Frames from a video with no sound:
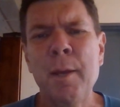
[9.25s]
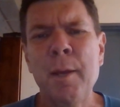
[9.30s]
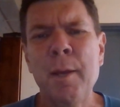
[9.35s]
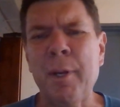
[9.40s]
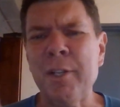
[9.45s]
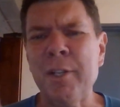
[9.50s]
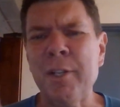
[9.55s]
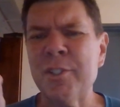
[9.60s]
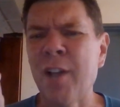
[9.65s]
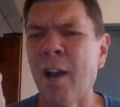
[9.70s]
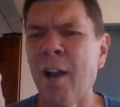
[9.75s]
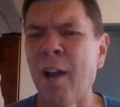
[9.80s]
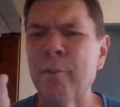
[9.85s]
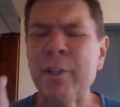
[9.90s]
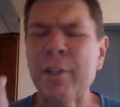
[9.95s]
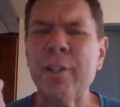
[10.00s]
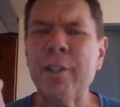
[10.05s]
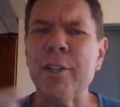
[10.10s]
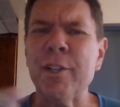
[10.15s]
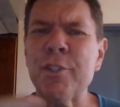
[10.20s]
but it's not
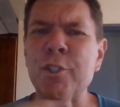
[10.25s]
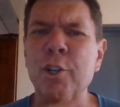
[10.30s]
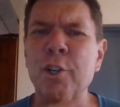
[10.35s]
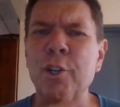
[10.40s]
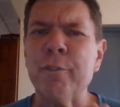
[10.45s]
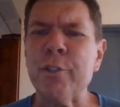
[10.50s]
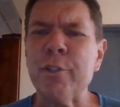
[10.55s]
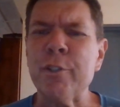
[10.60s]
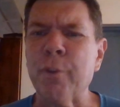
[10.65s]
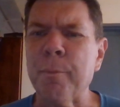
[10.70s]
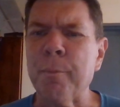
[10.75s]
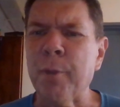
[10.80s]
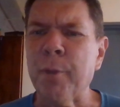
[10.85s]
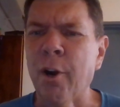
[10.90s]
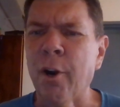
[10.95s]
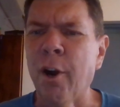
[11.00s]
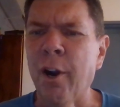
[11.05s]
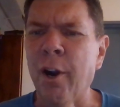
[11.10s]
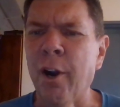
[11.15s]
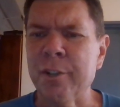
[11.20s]
really a service from
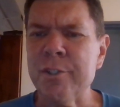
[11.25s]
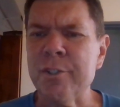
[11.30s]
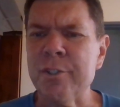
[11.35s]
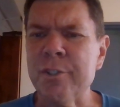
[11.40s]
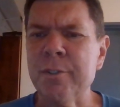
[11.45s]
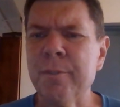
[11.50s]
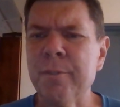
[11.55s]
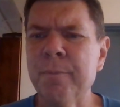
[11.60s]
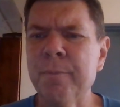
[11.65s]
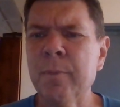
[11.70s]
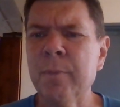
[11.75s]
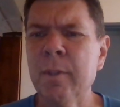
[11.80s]
their hearts.